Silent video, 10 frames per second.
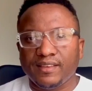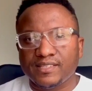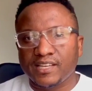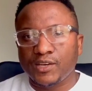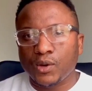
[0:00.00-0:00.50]

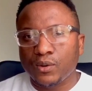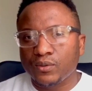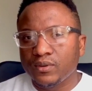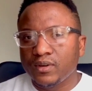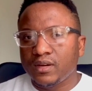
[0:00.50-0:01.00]
they
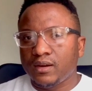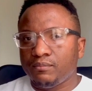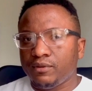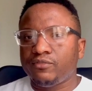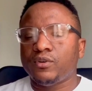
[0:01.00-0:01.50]
know
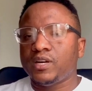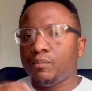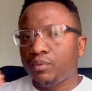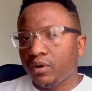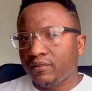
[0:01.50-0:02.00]
before they
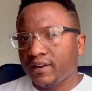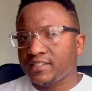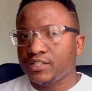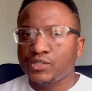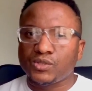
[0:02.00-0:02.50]

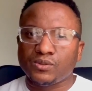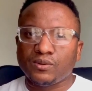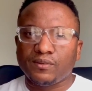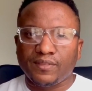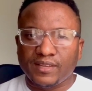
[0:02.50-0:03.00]
progress
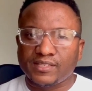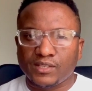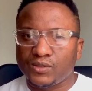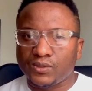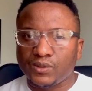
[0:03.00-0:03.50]
into things they
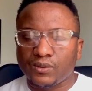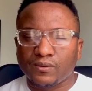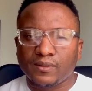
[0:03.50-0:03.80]
don't know.